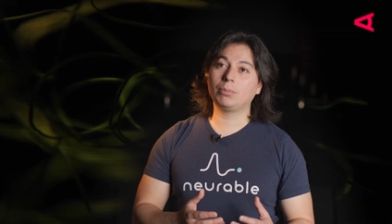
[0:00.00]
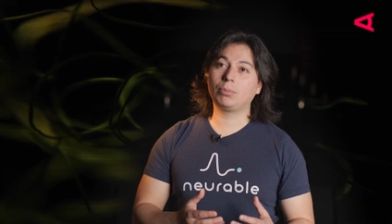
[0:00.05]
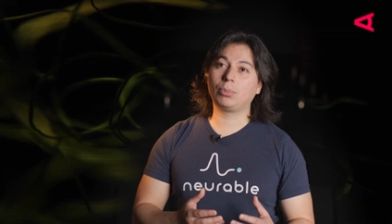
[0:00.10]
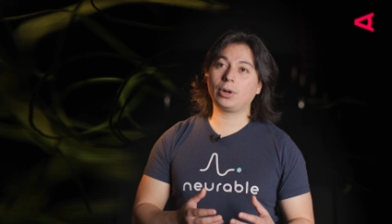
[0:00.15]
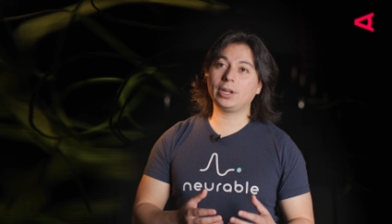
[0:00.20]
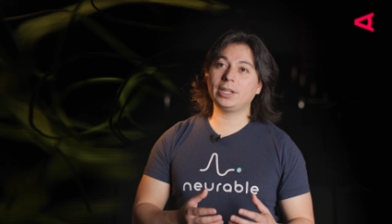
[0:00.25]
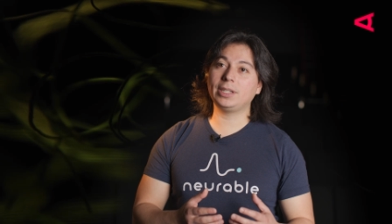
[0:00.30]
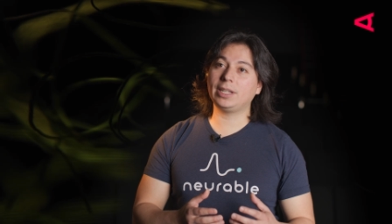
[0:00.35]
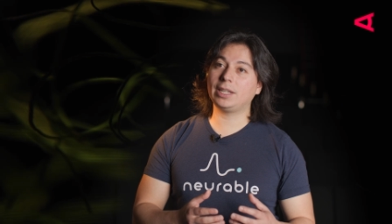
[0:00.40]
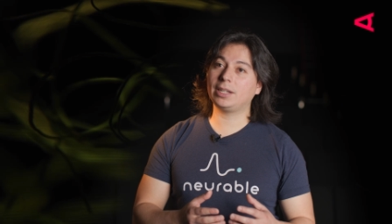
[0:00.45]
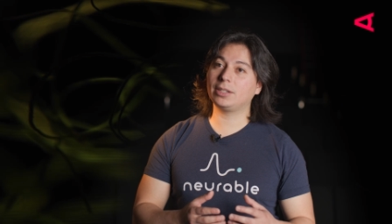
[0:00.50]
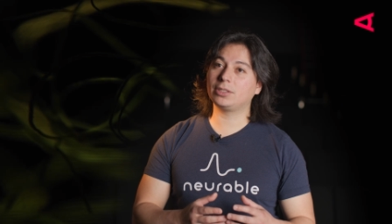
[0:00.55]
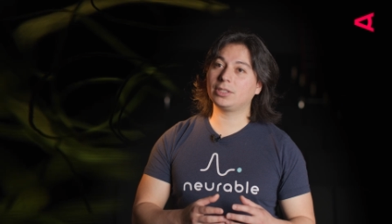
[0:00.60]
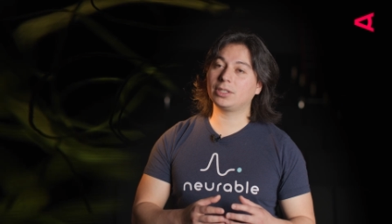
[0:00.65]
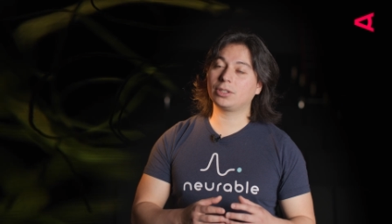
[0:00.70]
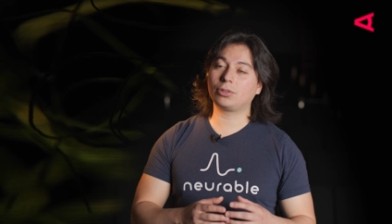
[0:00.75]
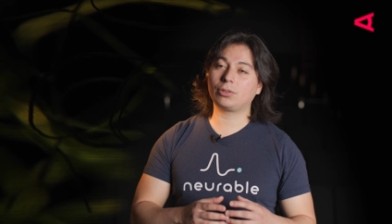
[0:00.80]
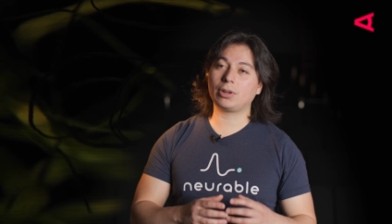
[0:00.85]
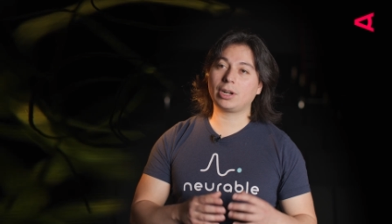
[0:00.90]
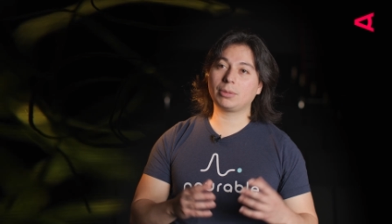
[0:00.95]
Brain data is
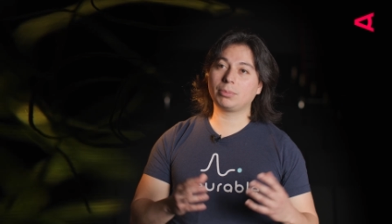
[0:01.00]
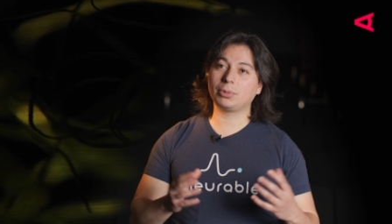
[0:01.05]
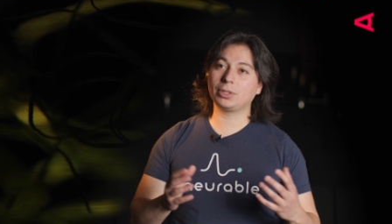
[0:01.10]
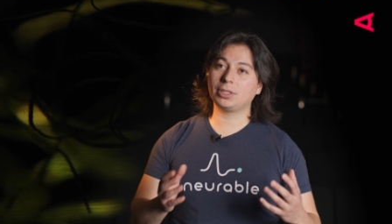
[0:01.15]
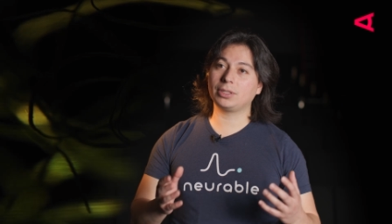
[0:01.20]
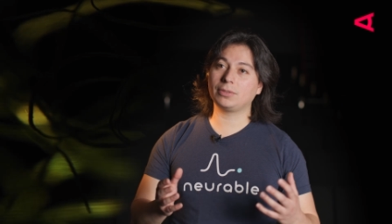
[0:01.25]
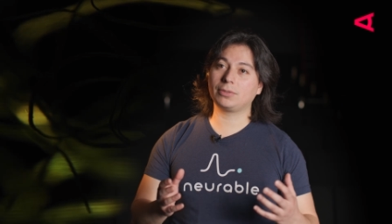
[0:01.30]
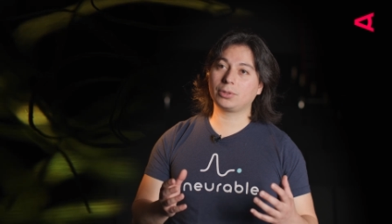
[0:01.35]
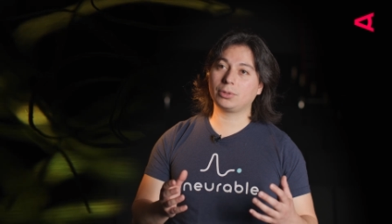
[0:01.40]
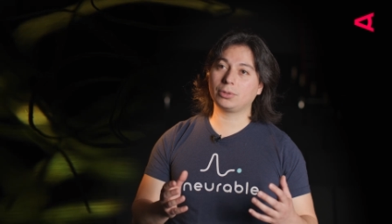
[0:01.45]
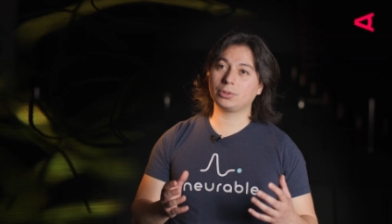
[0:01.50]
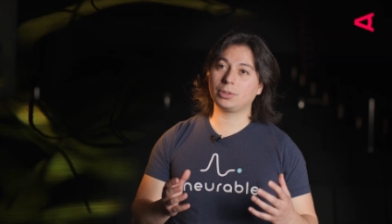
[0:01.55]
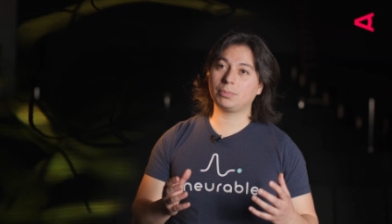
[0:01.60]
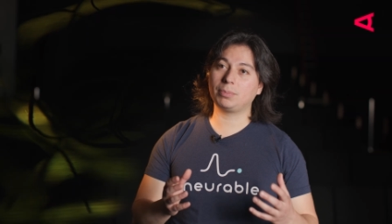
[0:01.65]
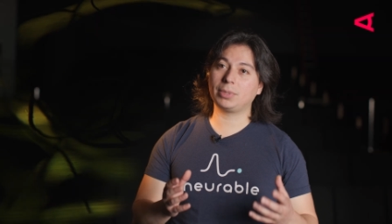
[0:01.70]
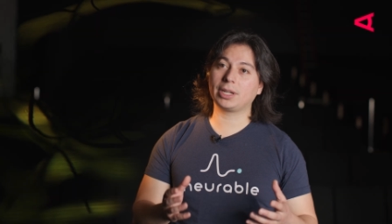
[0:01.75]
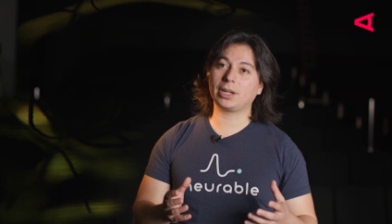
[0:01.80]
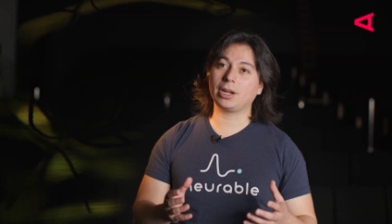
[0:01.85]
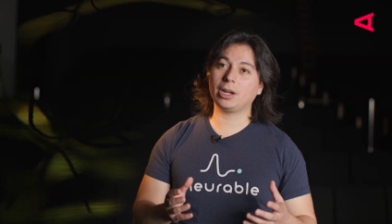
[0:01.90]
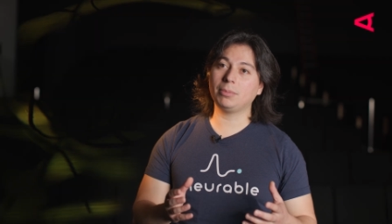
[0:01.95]
incredibly difficult to
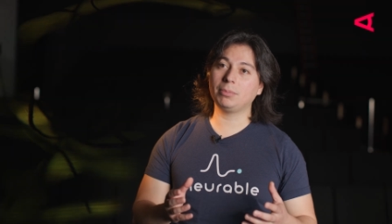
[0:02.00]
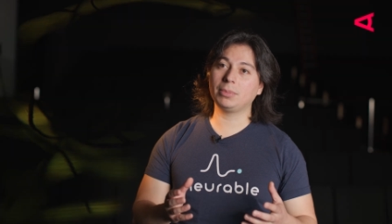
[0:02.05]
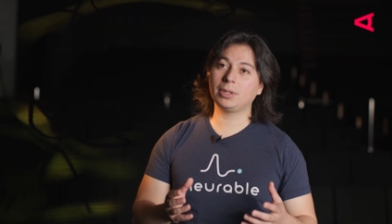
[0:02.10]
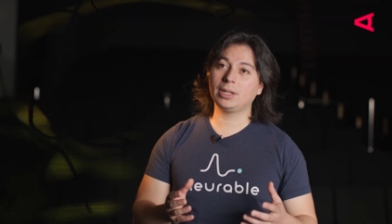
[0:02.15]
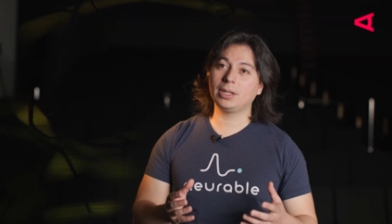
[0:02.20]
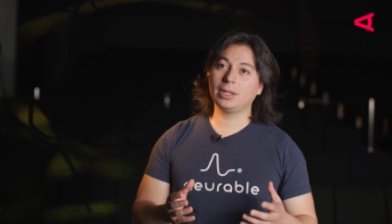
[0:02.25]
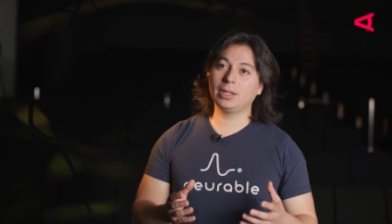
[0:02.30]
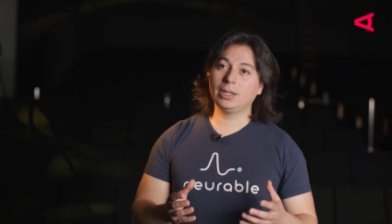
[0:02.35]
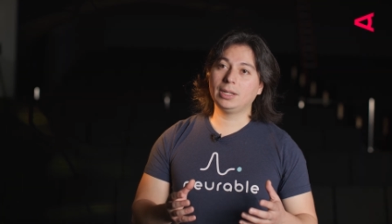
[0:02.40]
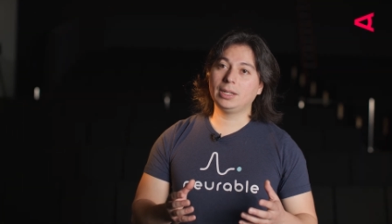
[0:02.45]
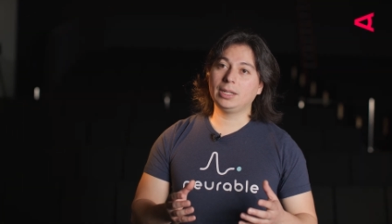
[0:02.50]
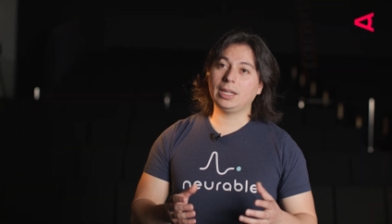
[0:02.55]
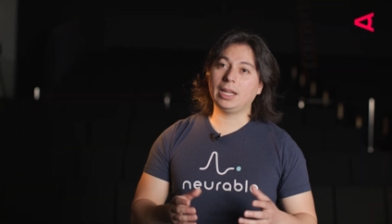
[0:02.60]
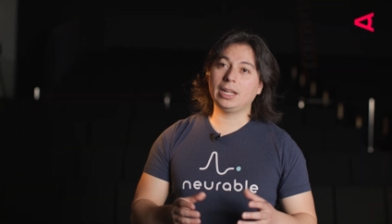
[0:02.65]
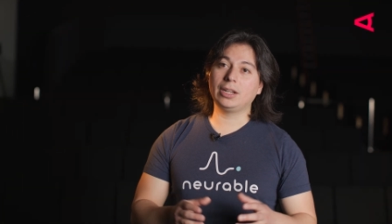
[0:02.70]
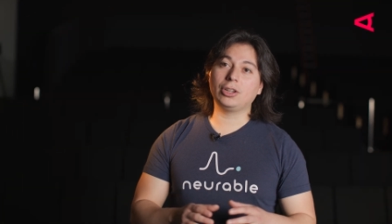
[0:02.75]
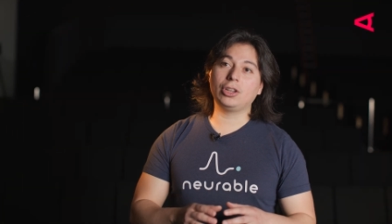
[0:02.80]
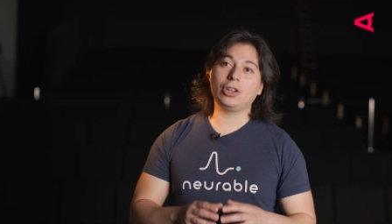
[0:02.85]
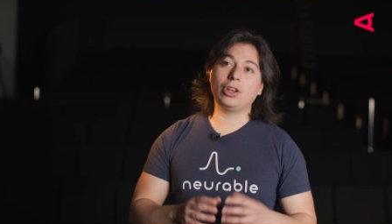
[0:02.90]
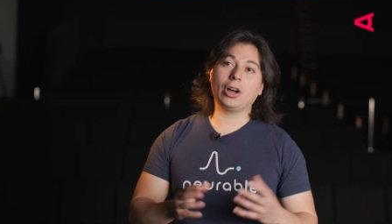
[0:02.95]
pick up
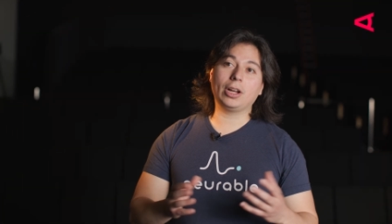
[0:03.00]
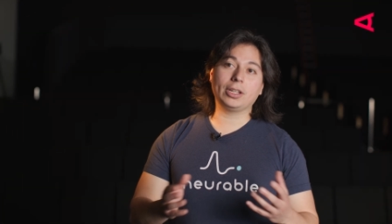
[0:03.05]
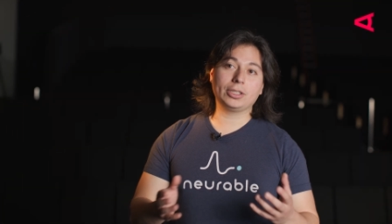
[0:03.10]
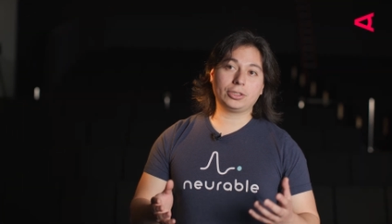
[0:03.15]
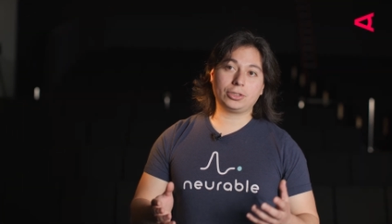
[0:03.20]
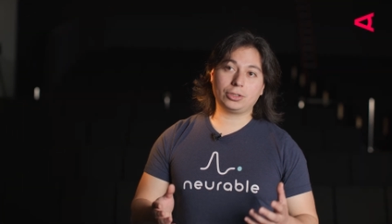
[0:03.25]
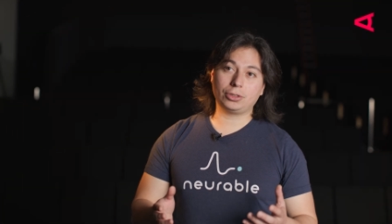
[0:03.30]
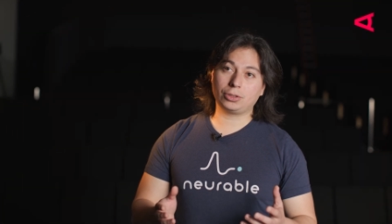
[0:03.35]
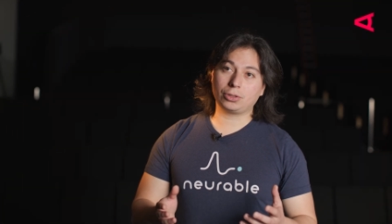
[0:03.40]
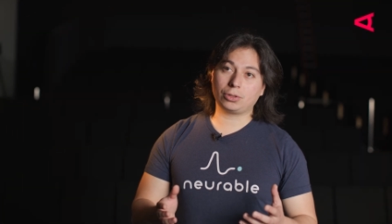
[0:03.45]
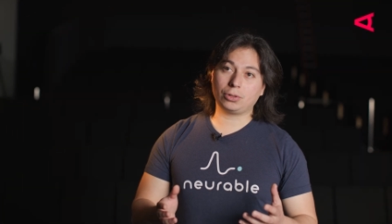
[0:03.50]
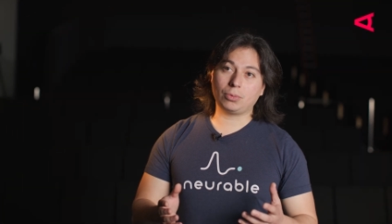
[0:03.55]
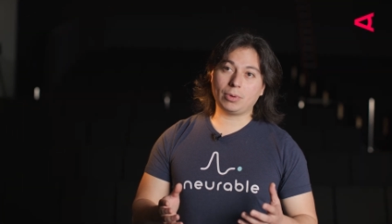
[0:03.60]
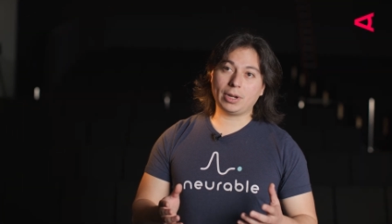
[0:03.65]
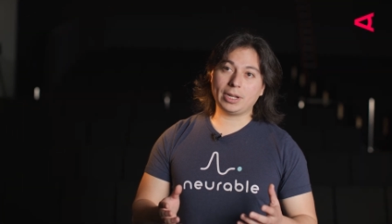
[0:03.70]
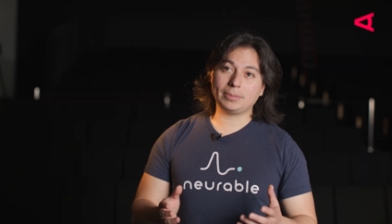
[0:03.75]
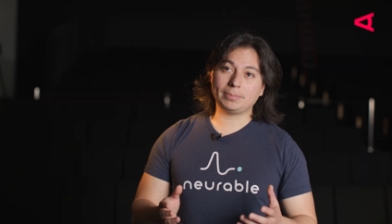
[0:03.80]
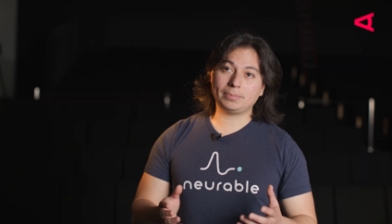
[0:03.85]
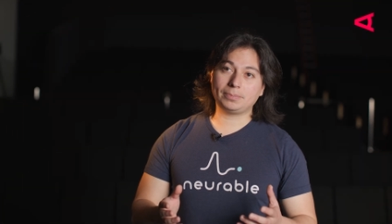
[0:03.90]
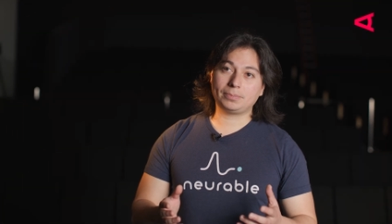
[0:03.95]
in a non-surgical
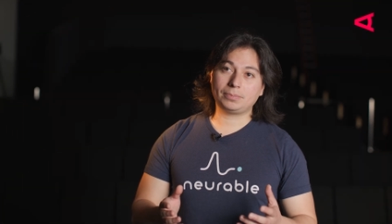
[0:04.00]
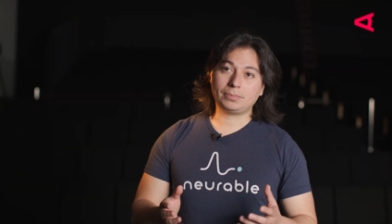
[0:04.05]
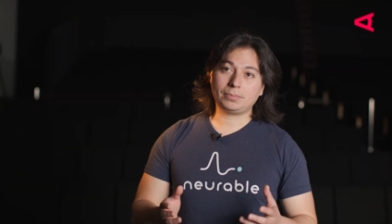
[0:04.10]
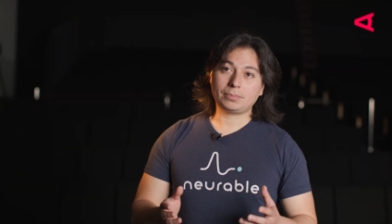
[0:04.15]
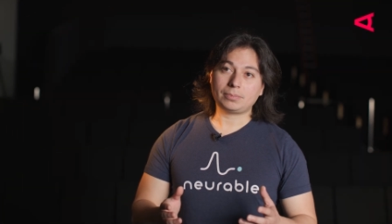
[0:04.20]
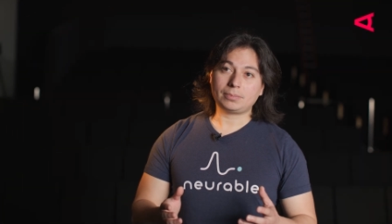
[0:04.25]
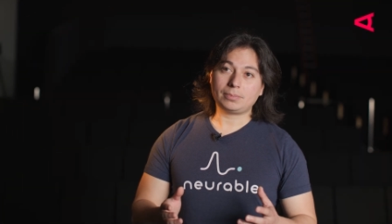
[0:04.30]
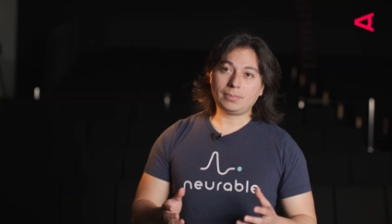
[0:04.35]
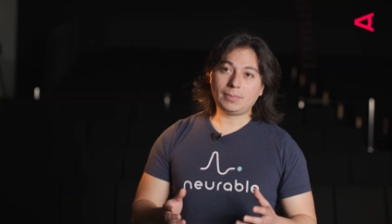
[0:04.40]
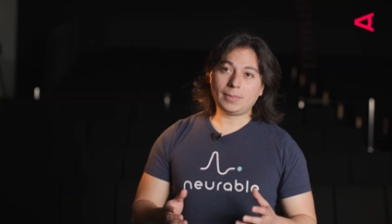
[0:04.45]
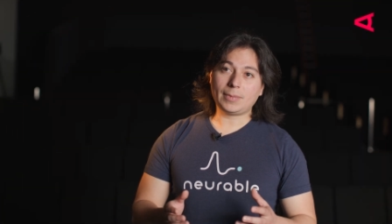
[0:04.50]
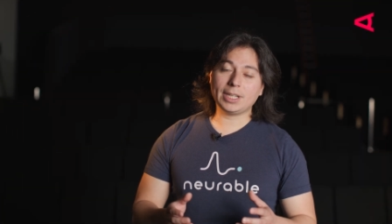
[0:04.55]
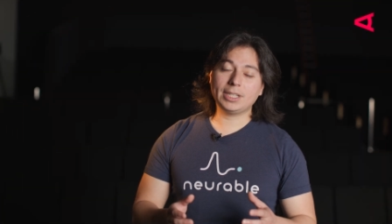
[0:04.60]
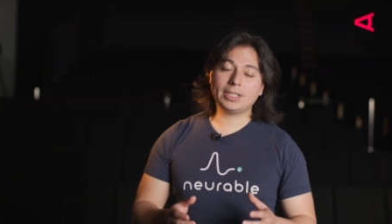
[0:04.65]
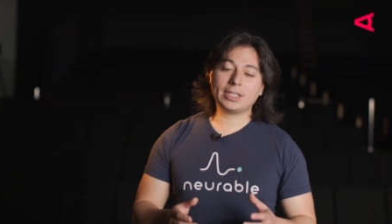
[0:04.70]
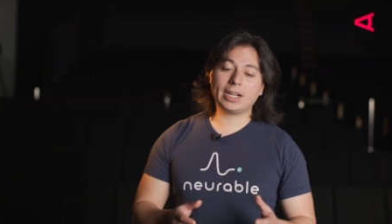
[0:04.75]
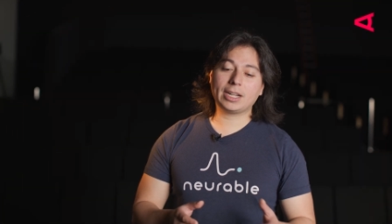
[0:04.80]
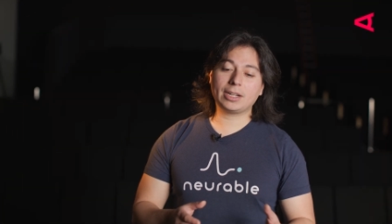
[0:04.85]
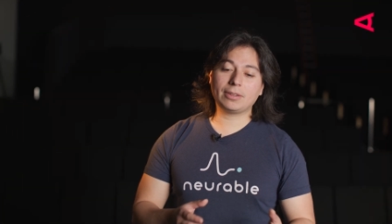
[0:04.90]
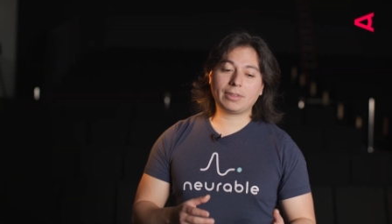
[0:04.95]
way.
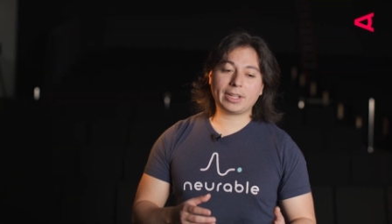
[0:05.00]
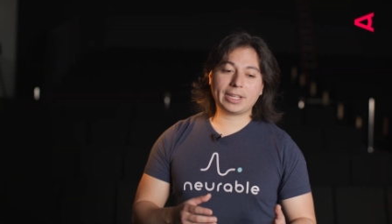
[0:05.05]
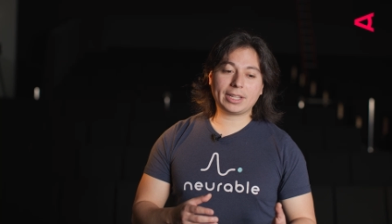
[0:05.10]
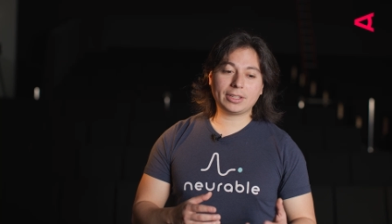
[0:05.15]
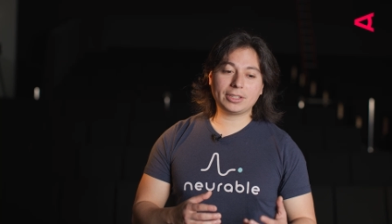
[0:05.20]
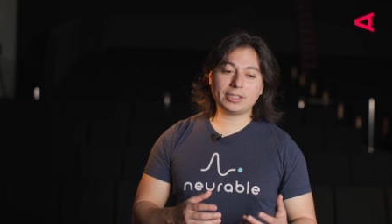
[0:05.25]
It's kind of like